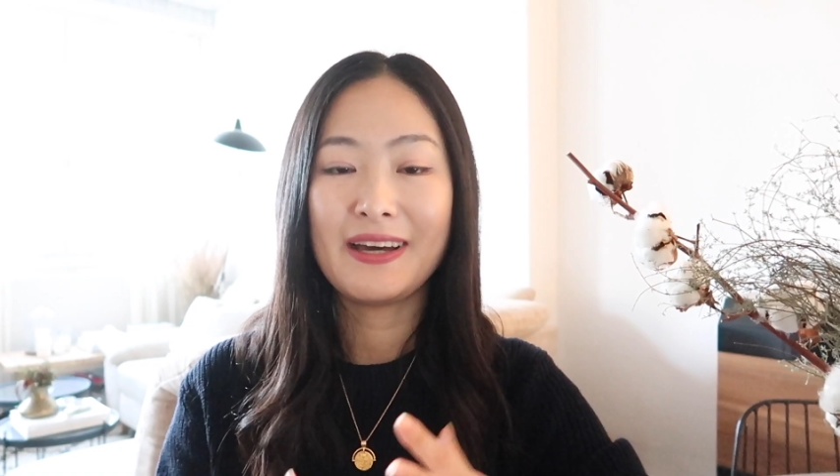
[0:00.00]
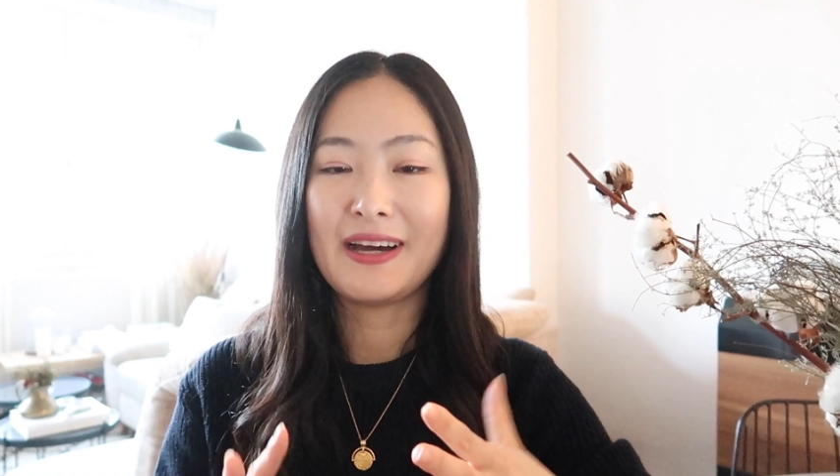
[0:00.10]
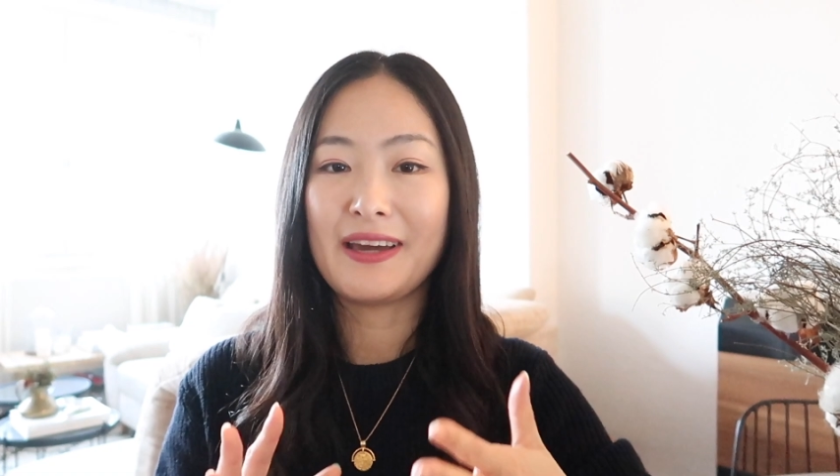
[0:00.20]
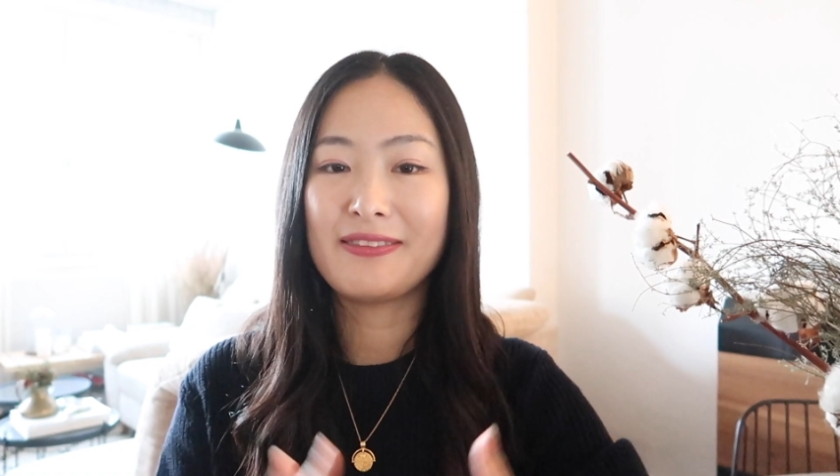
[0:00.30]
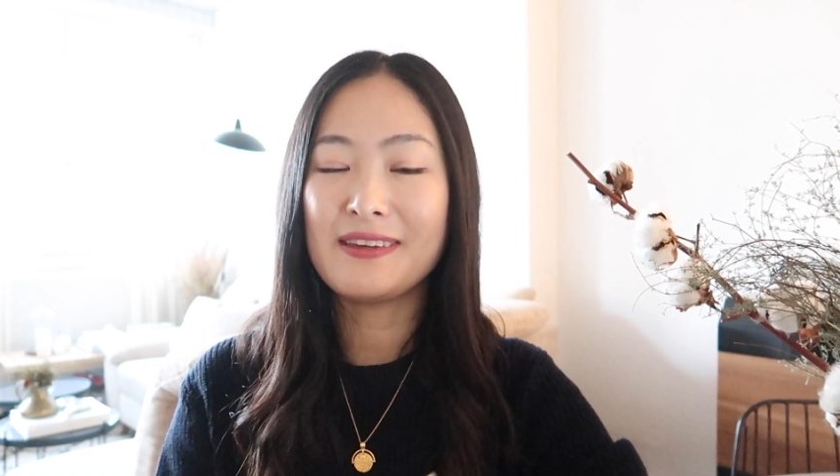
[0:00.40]

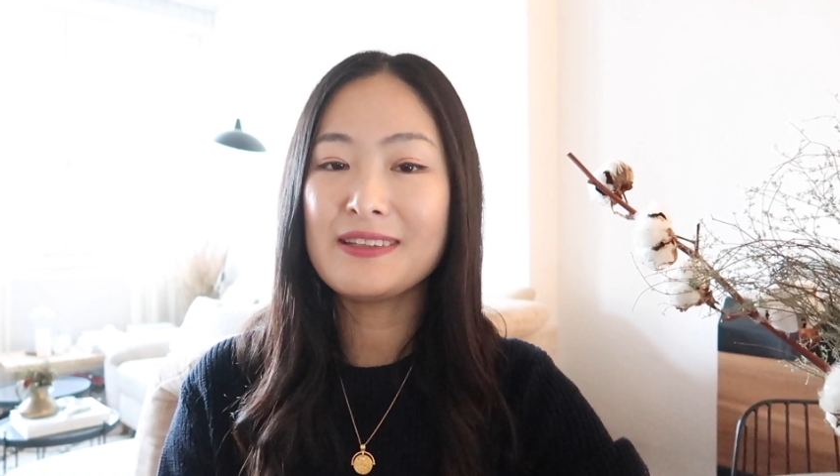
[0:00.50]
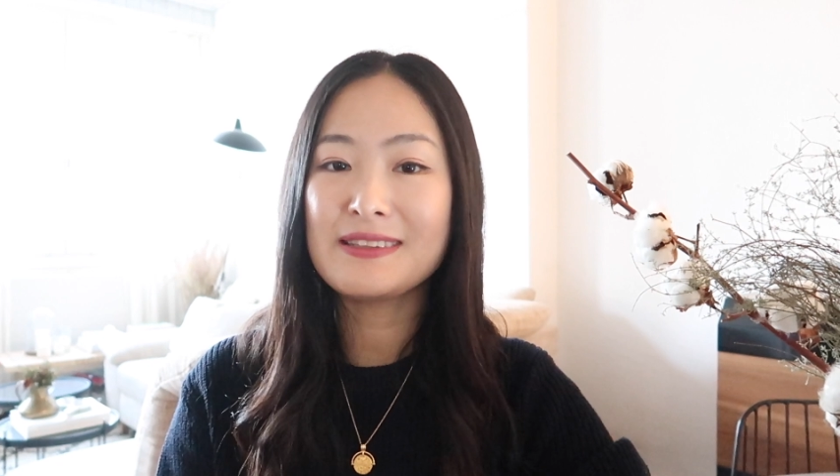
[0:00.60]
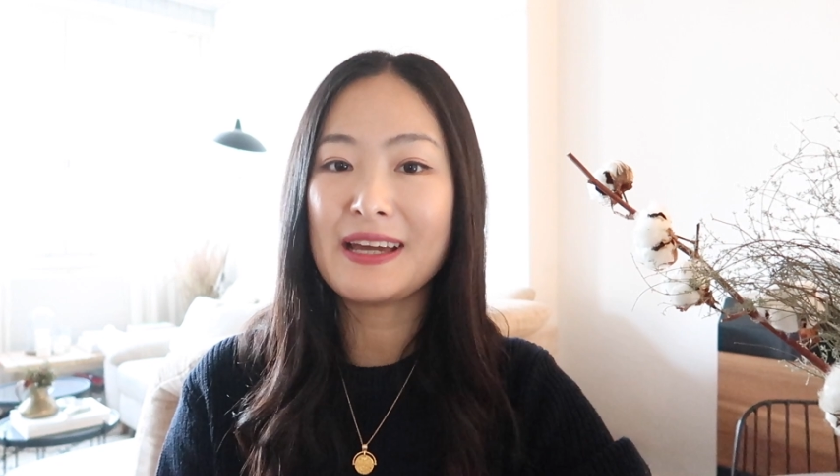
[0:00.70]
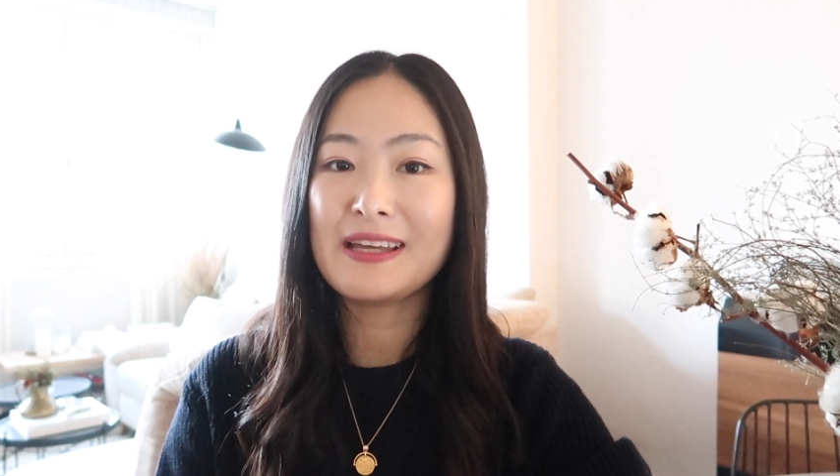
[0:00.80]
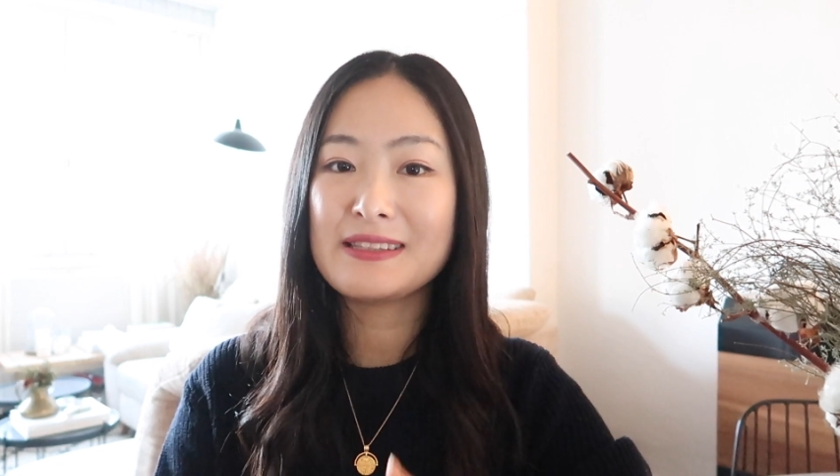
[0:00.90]
I think
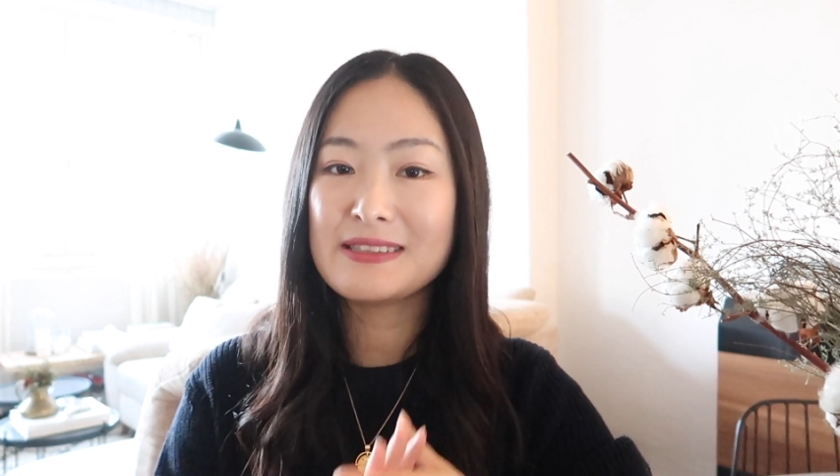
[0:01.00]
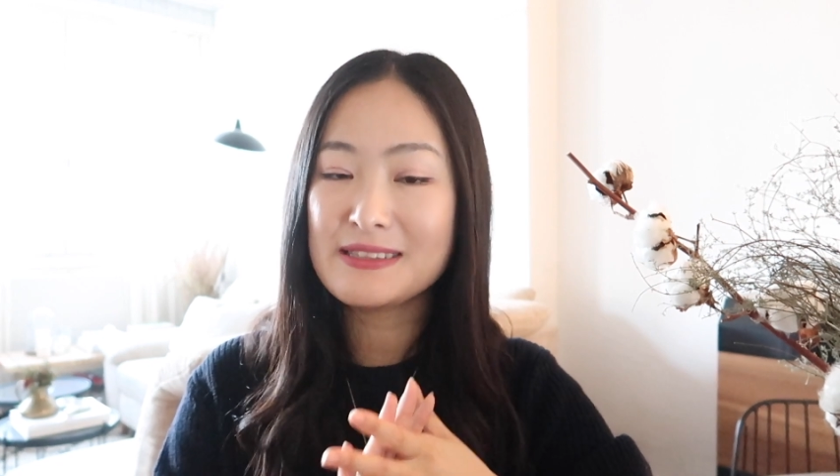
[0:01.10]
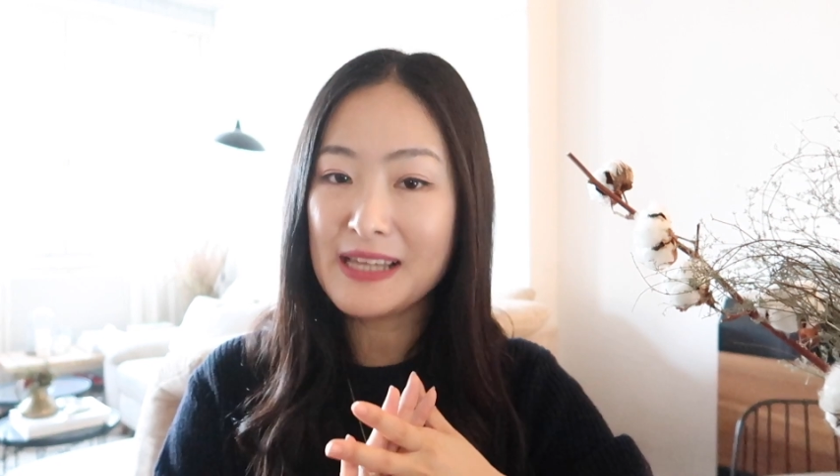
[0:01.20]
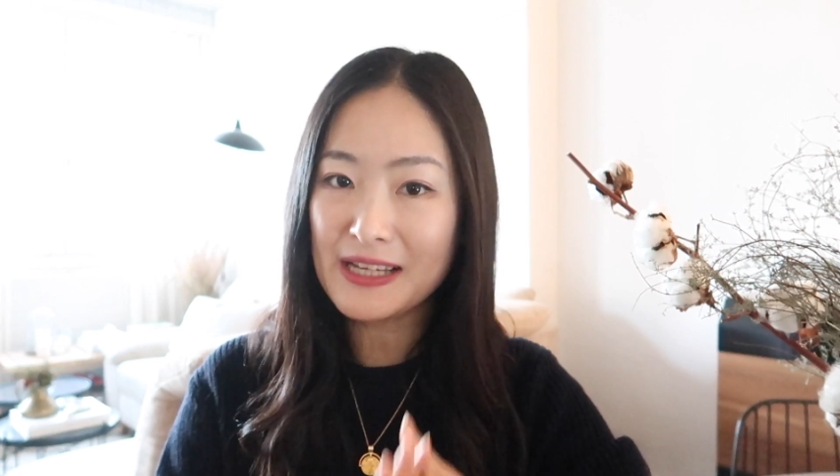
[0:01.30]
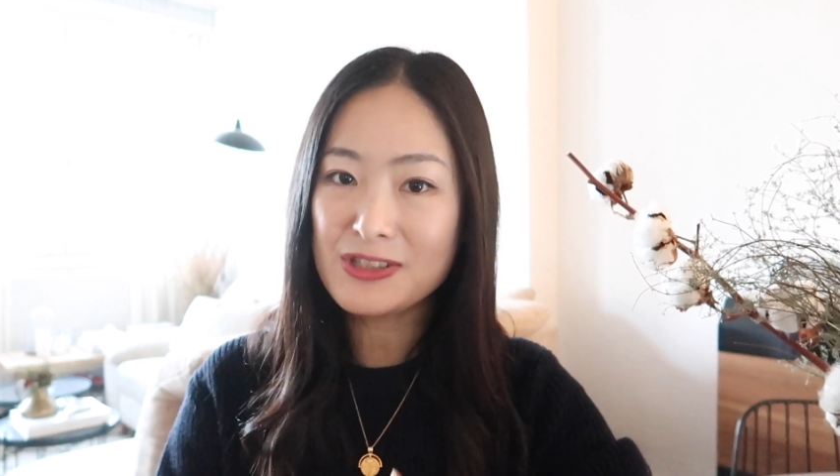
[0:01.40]
that
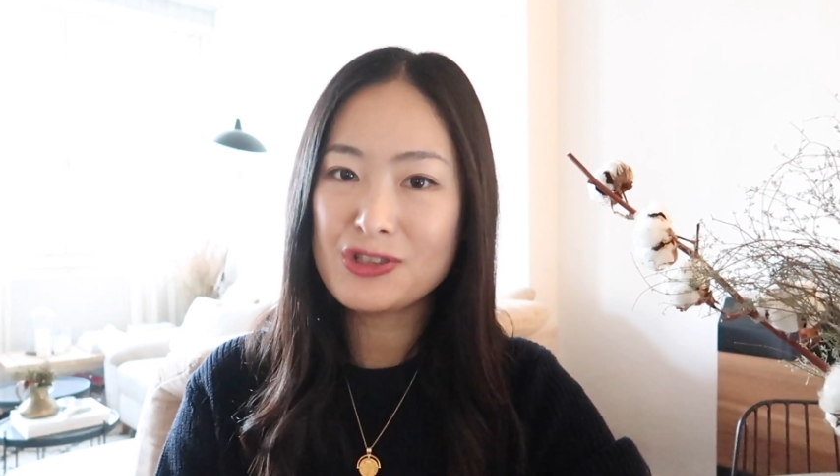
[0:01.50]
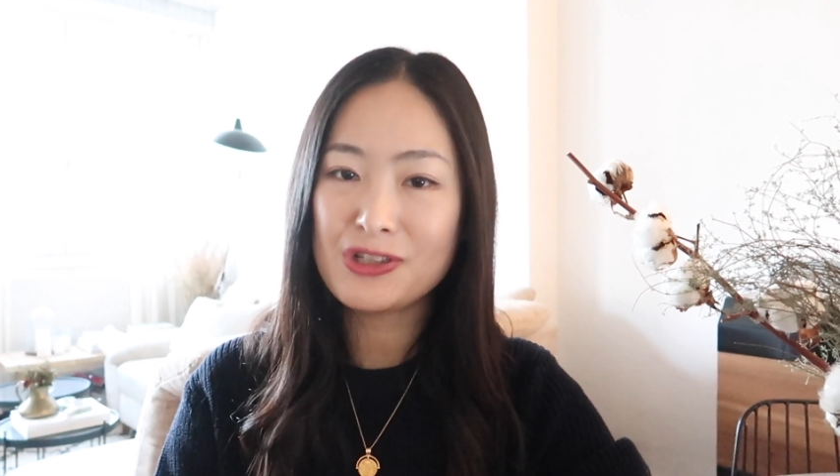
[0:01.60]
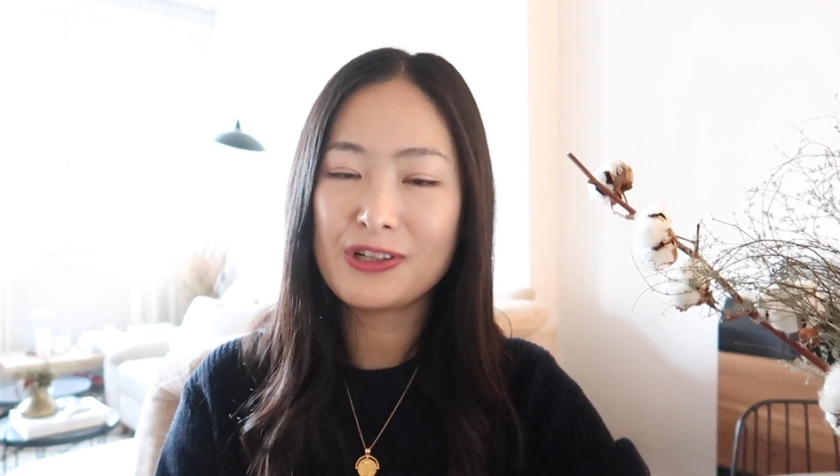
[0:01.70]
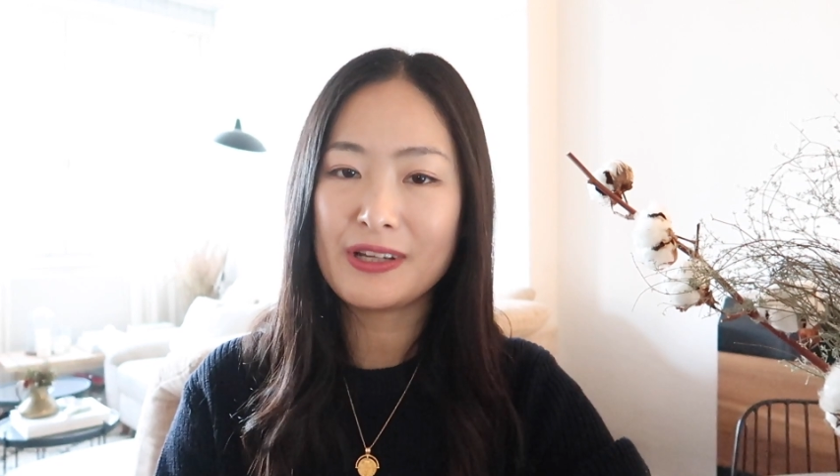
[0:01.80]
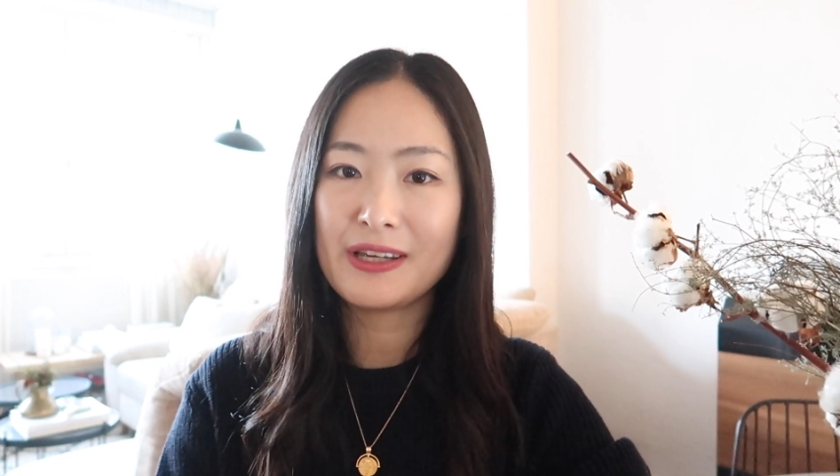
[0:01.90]

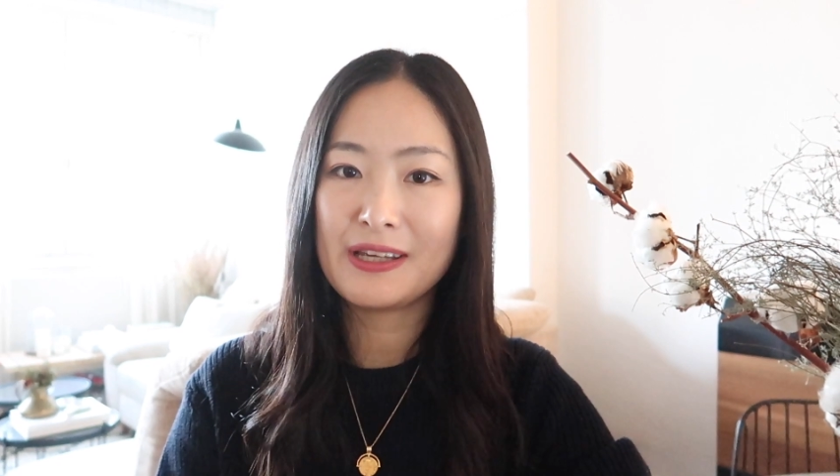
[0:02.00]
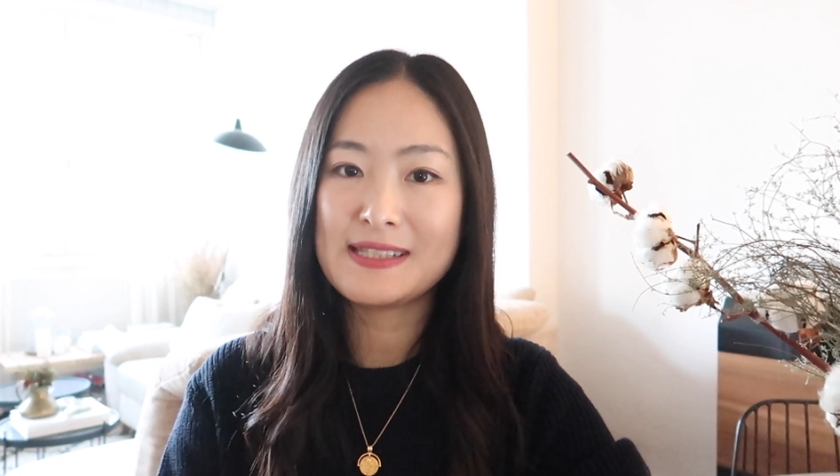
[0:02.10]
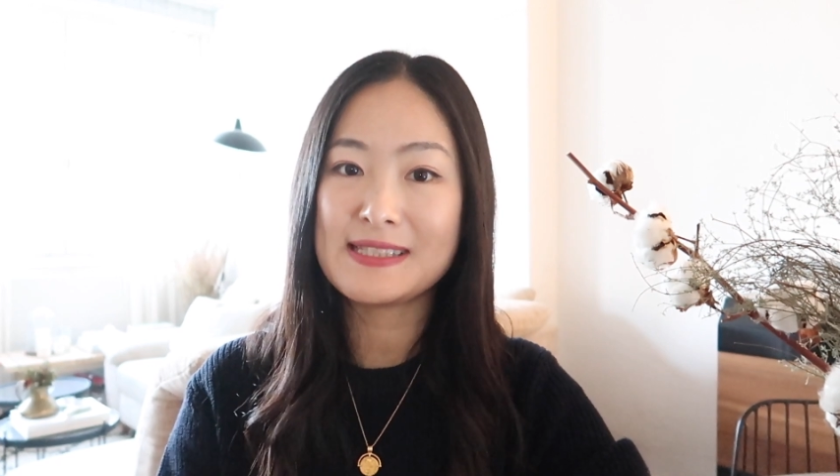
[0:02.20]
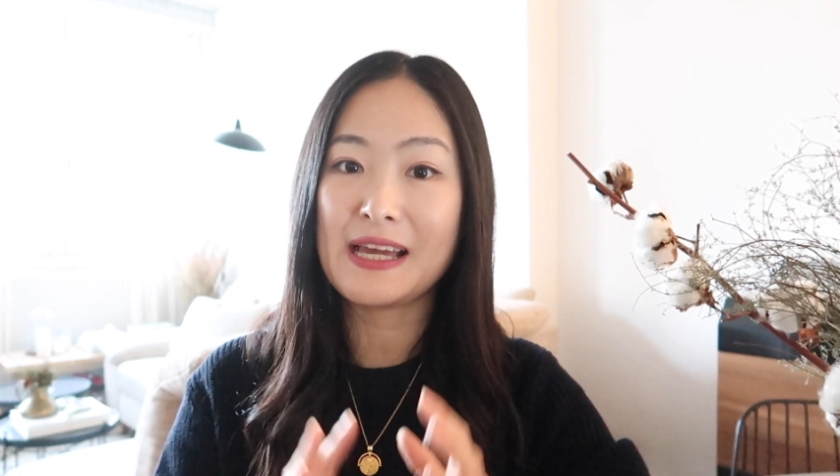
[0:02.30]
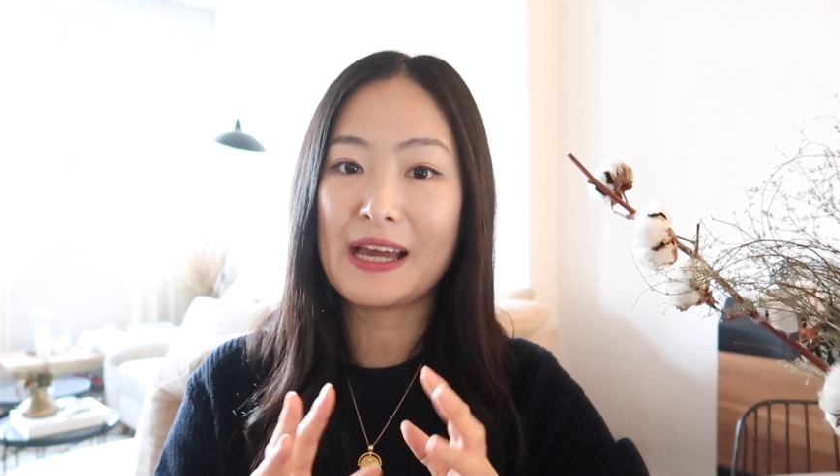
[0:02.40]
texture is